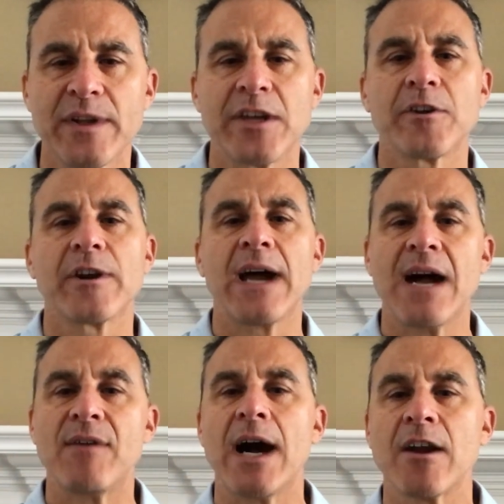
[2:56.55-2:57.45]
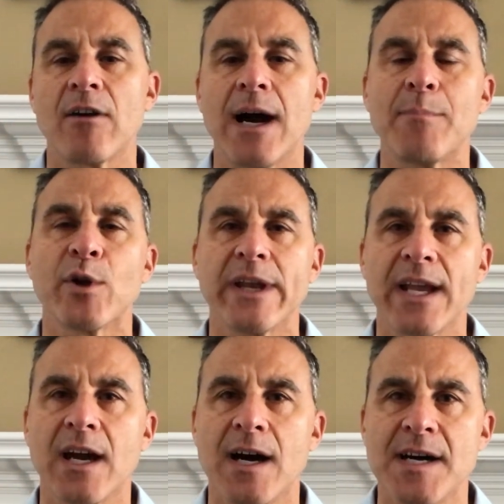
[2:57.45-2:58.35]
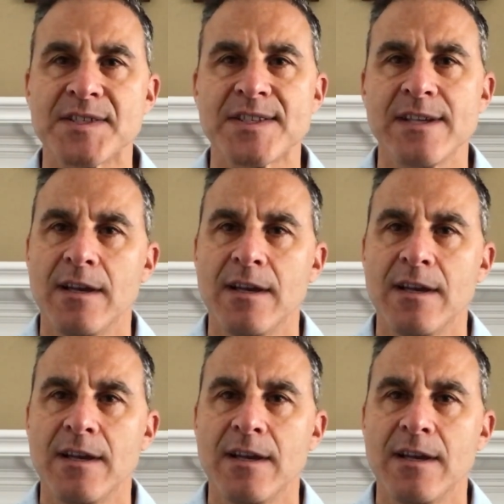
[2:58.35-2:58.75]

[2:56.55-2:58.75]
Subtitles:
you're going to have higher operating costs.